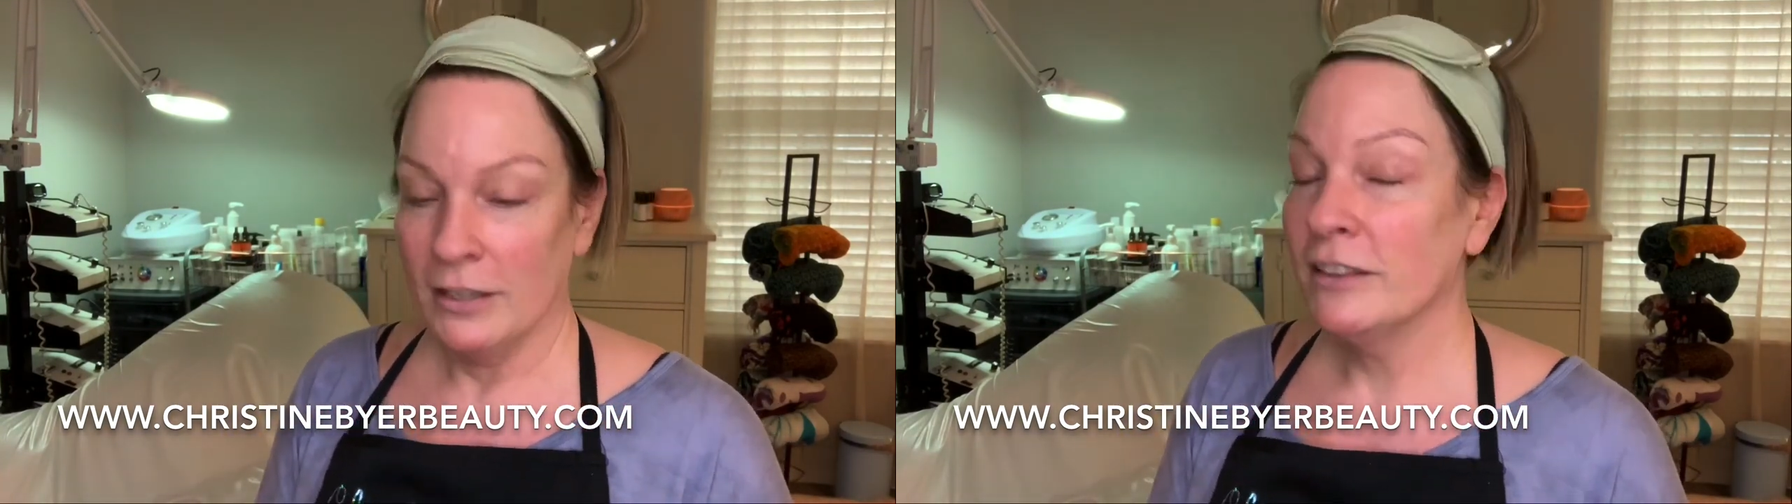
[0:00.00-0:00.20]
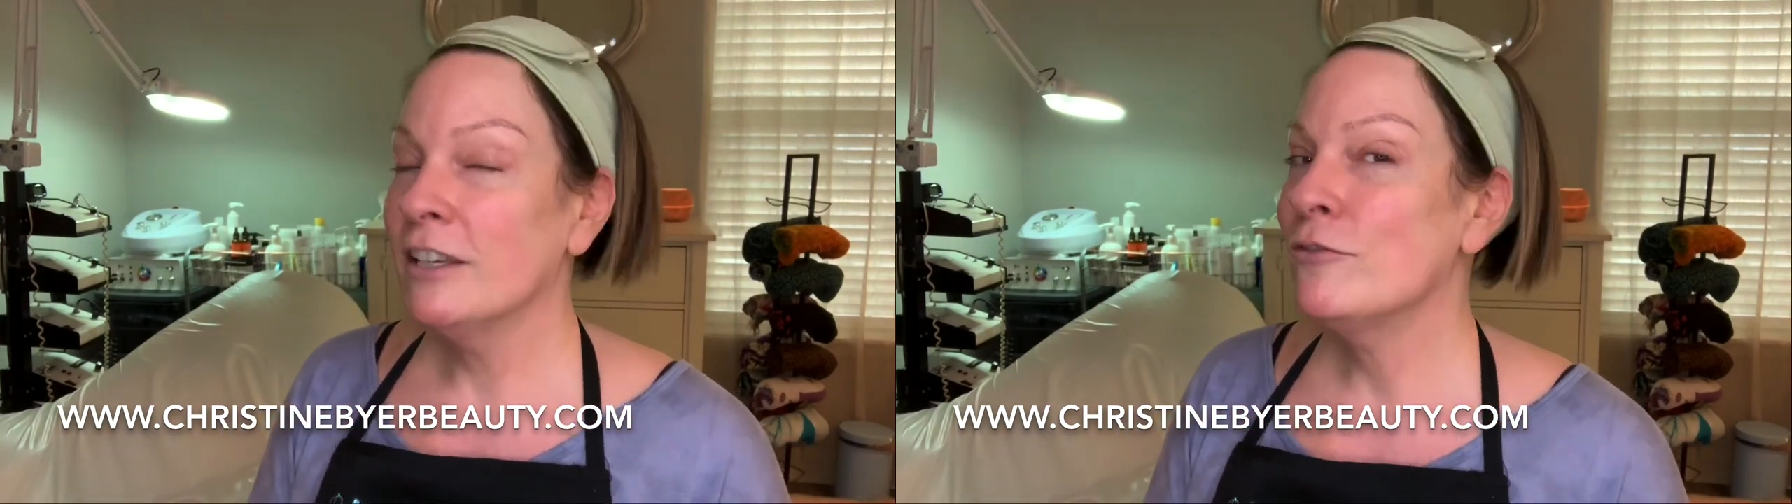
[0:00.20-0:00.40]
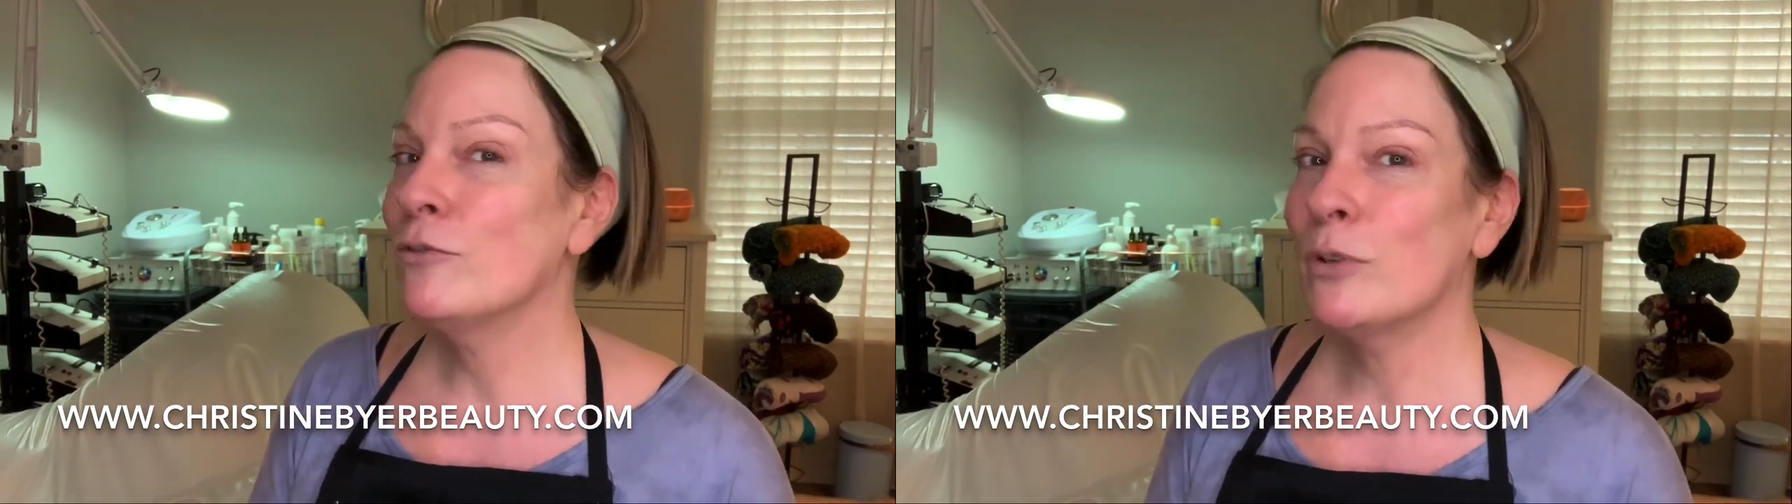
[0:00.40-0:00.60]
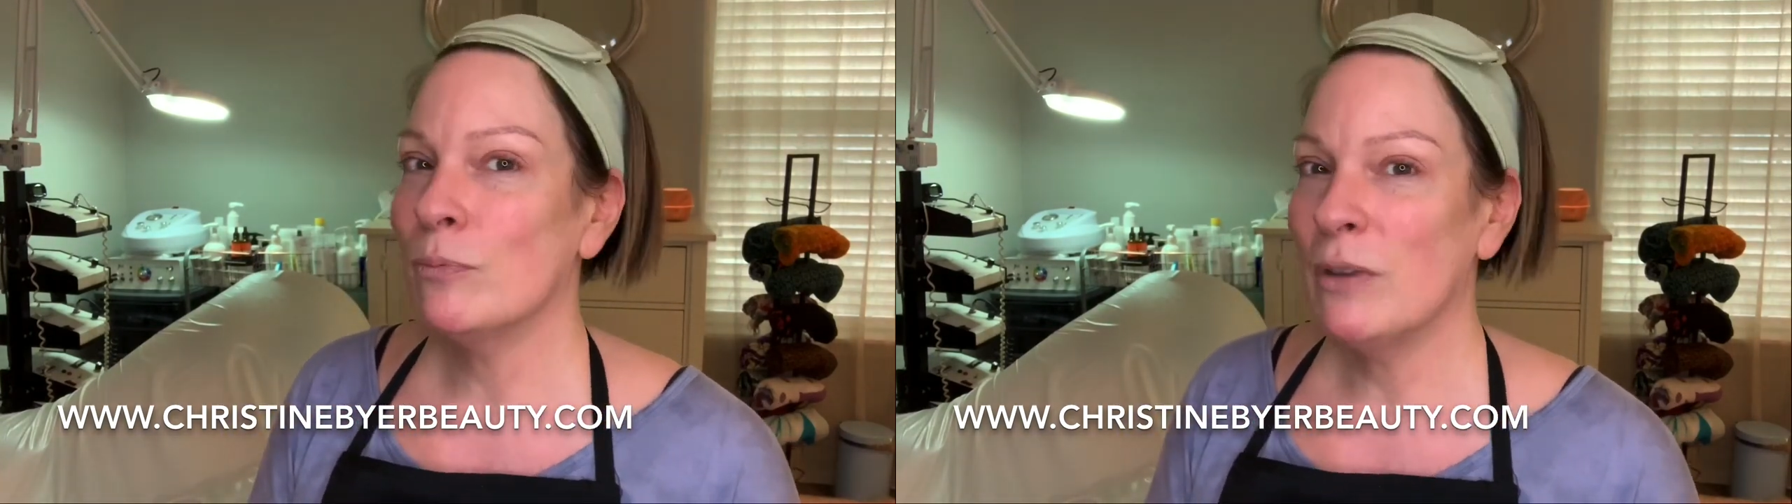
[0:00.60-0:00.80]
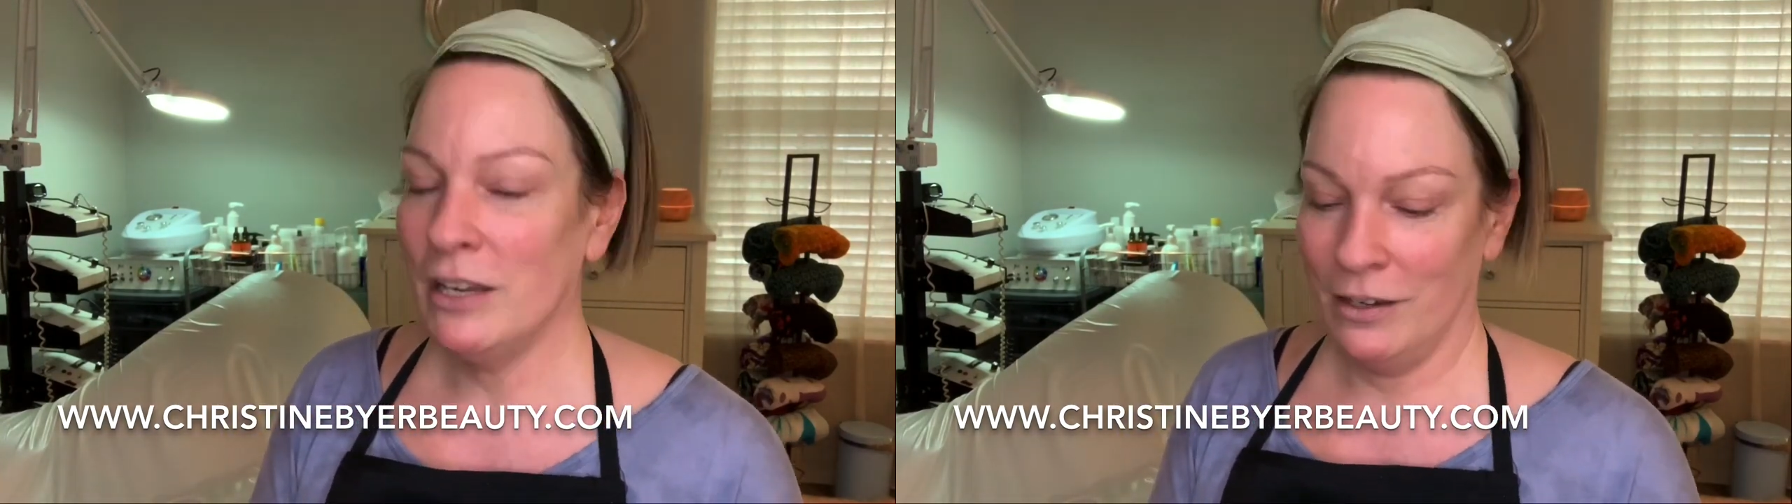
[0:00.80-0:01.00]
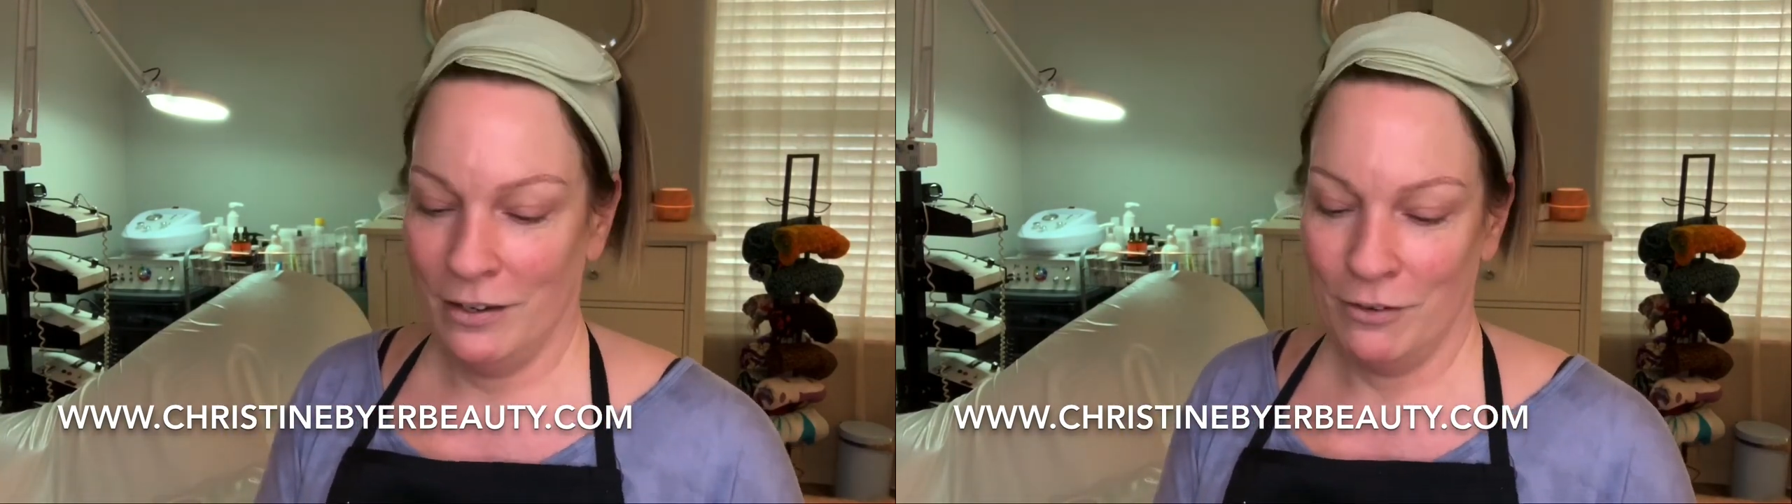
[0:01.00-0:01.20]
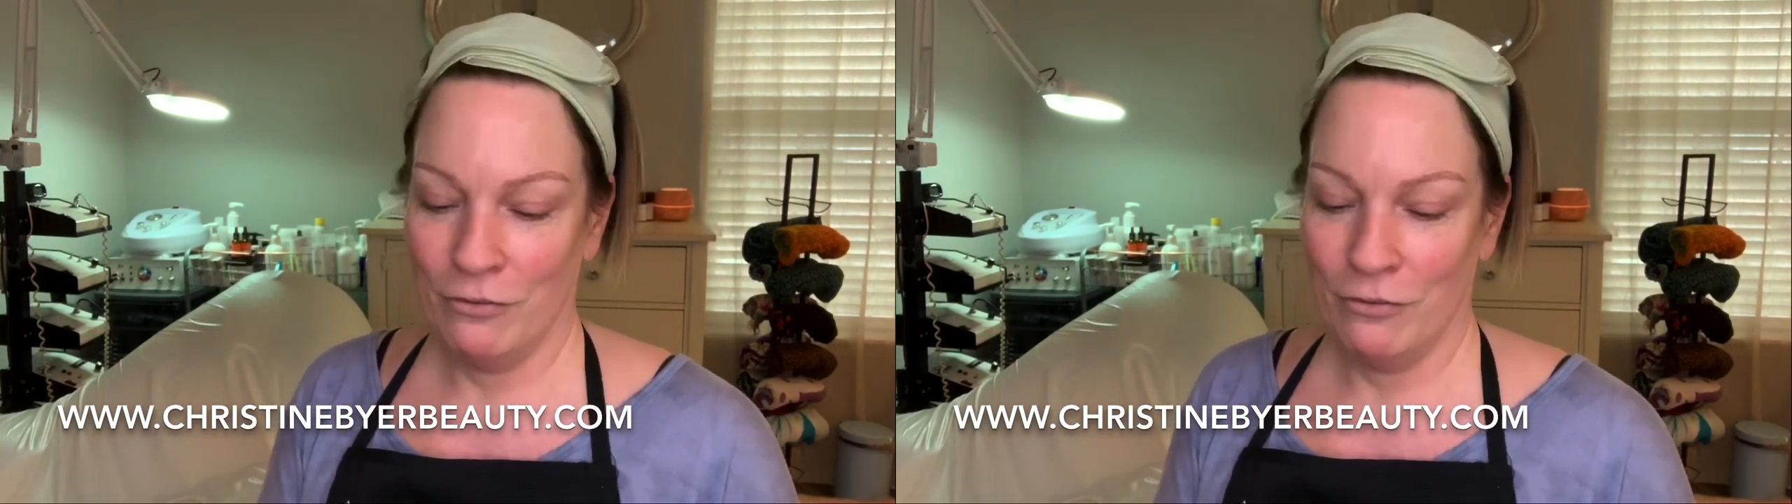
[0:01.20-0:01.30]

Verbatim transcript: lift with me,